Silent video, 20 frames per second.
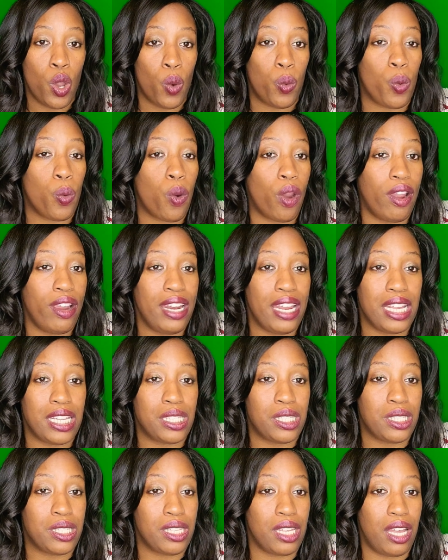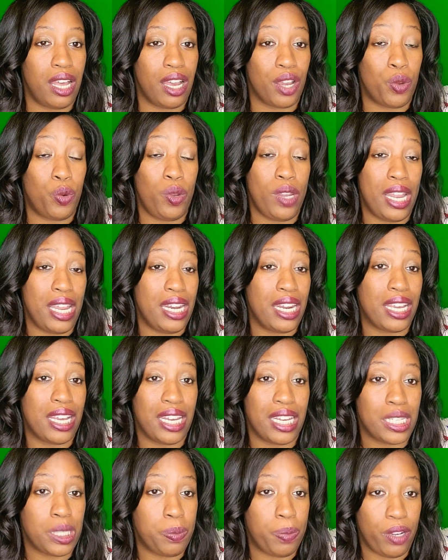We weren't creating a
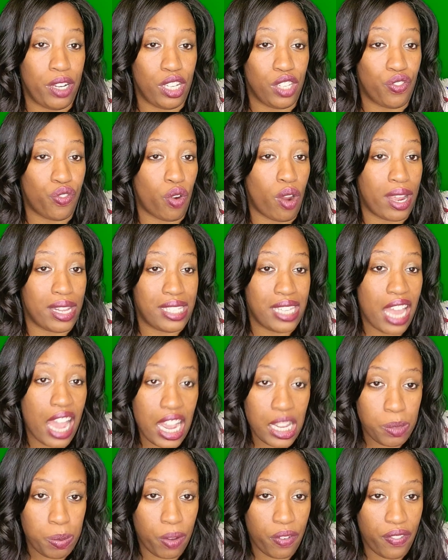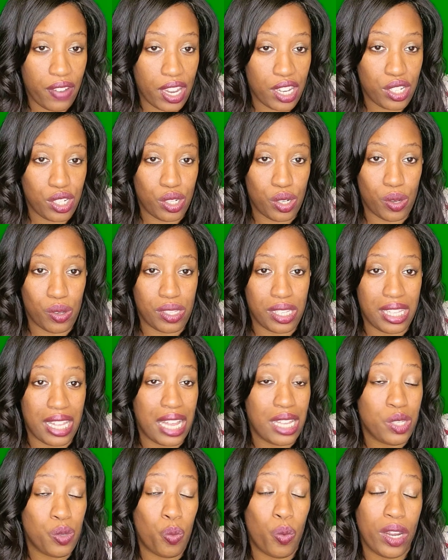good experience for our tax professionals. And
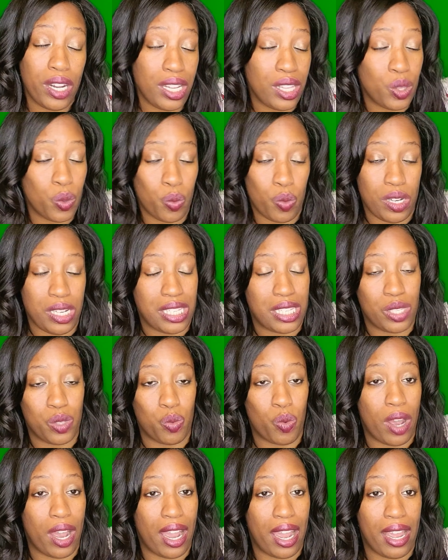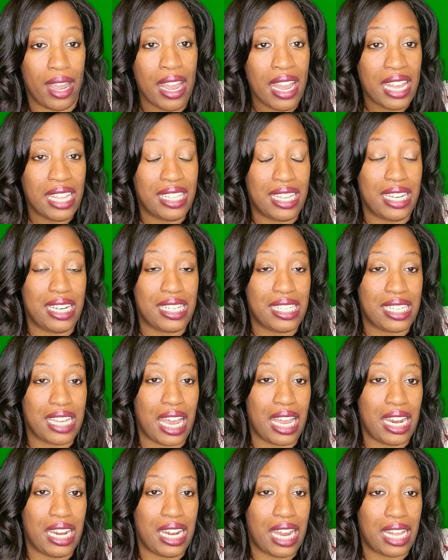that's one of the reasons why they
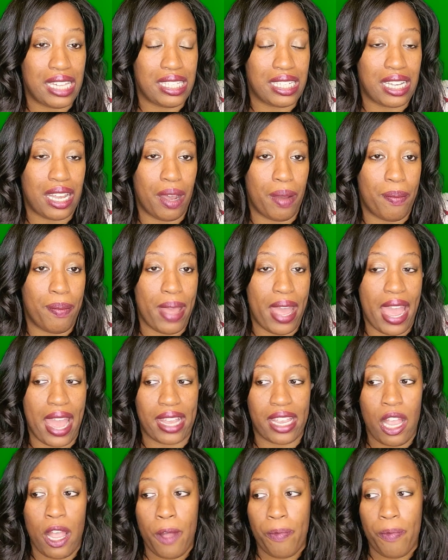decided not to come back.